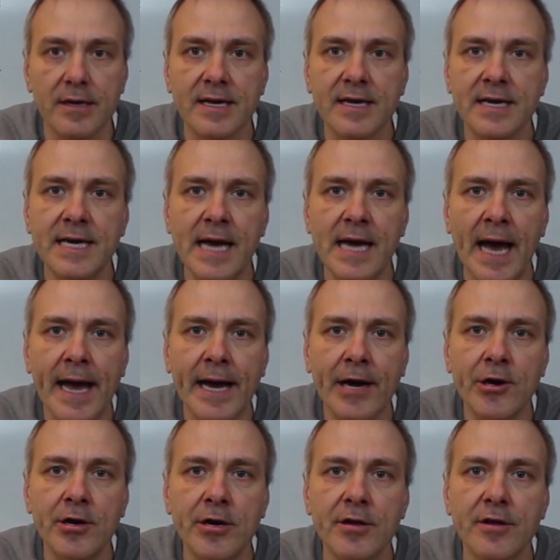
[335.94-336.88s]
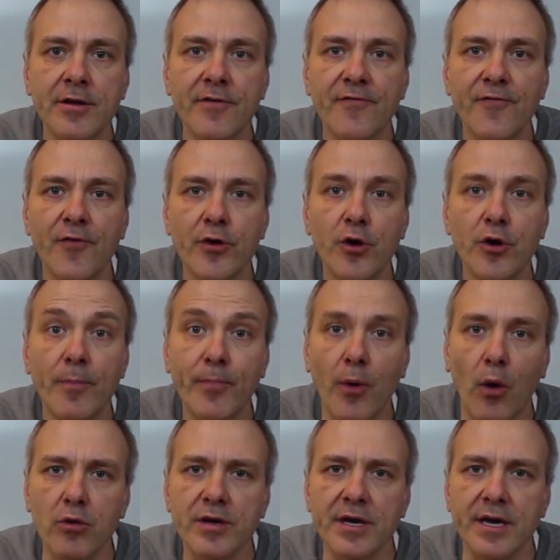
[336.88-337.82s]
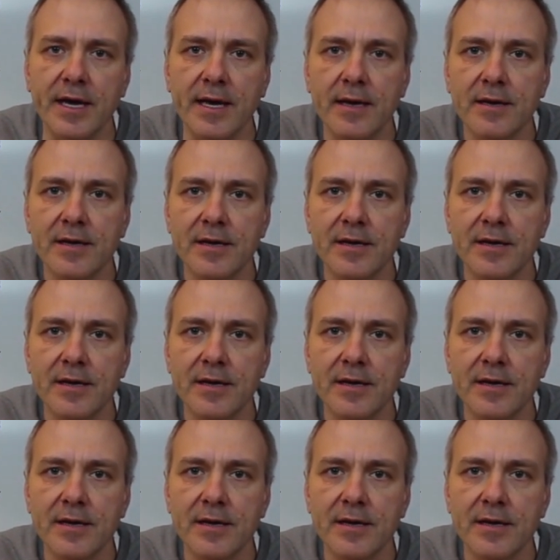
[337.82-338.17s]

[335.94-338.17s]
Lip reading: key hanger for your boat key.